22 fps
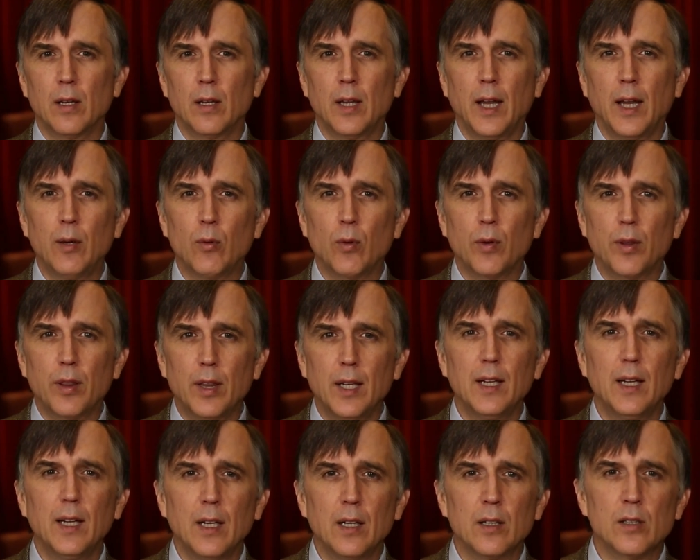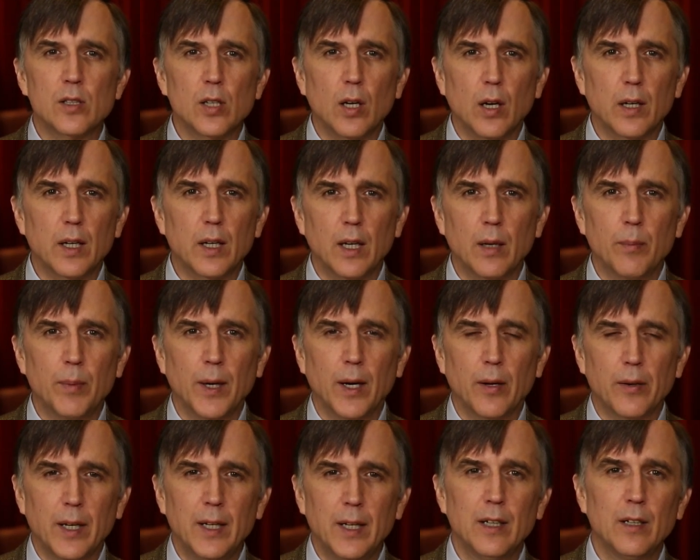they were thinking and talking
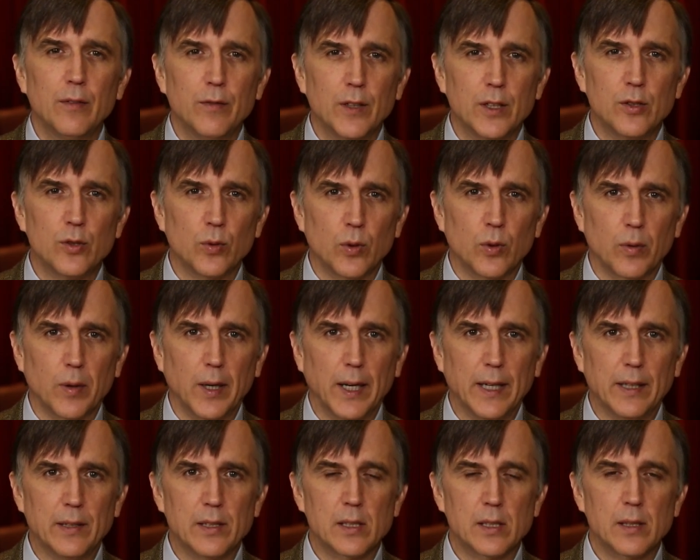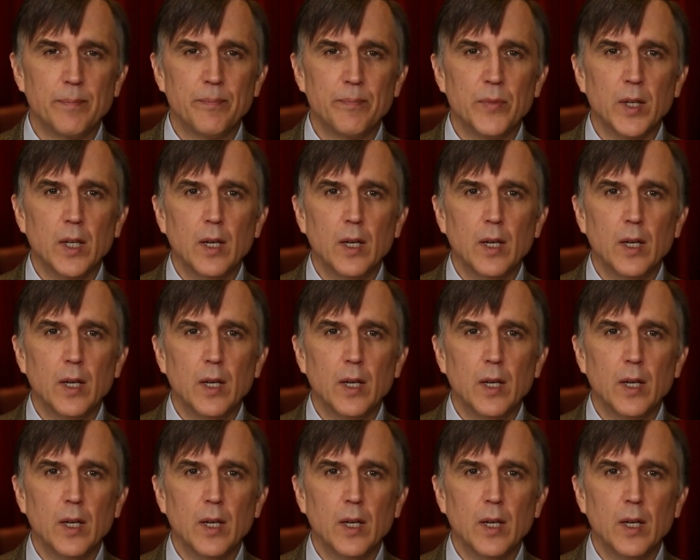about individual rights.